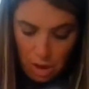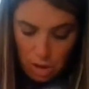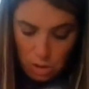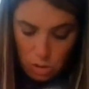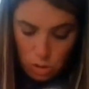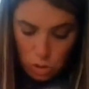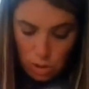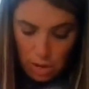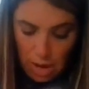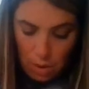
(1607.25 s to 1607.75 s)

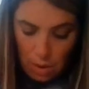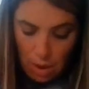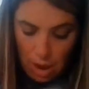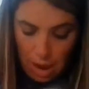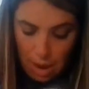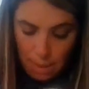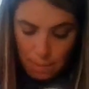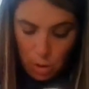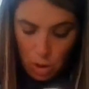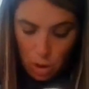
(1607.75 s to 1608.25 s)
So now
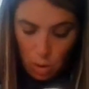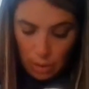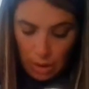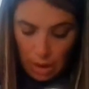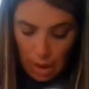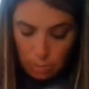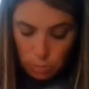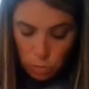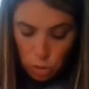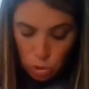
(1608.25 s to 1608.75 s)
I'm
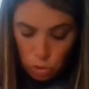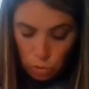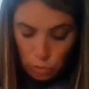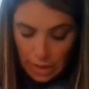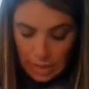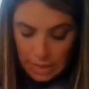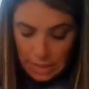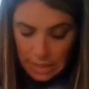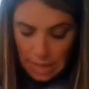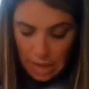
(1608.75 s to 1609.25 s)

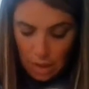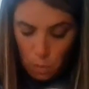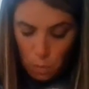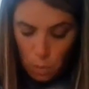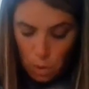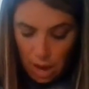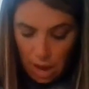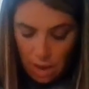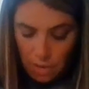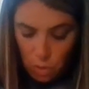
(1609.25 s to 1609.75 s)
tracing
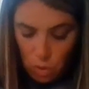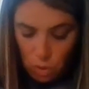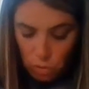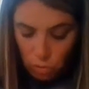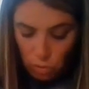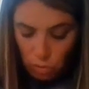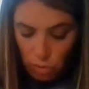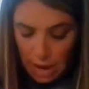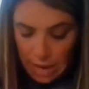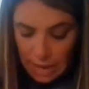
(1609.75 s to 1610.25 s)
what I've
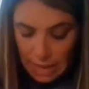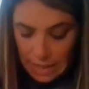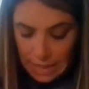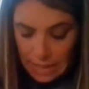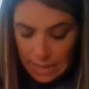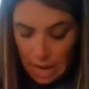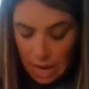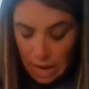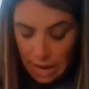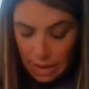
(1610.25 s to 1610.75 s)
already
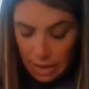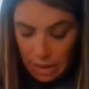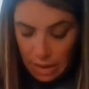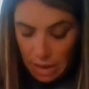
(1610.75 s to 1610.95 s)
done.